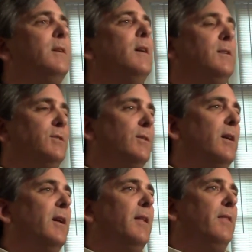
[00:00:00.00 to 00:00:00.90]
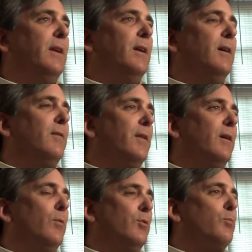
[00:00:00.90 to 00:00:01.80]
Gotcha.
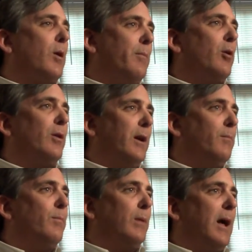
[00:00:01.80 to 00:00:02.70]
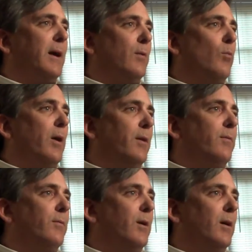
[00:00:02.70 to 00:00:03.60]
It was primarily black and white
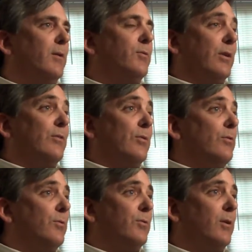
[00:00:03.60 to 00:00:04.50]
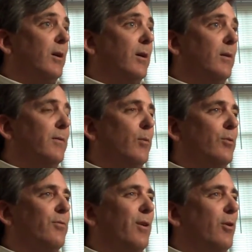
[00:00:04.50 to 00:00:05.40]
citizens. There
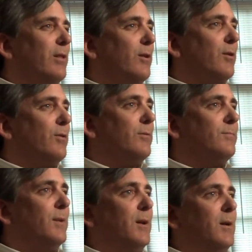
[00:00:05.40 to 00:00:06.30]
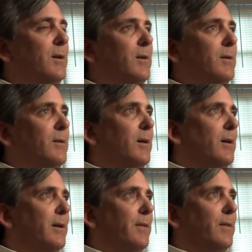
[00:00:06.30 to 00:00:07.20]
was very little
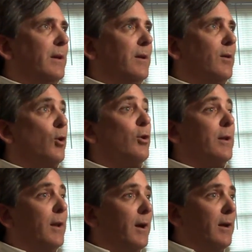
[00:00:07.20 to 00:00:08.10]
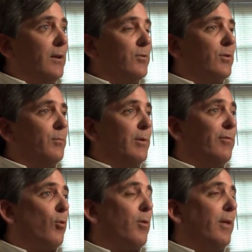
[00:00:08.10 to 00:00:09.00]
in the early '90s, and
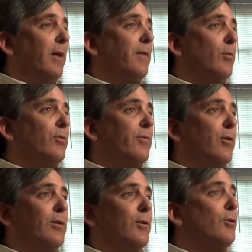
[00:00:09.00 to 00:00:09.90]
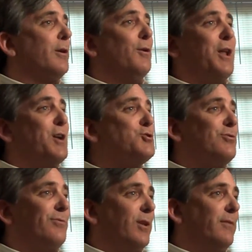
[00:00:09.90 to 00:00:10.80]
before that, there was very little
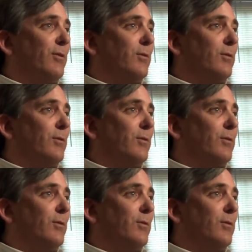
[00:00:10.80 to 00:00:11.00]
international flavor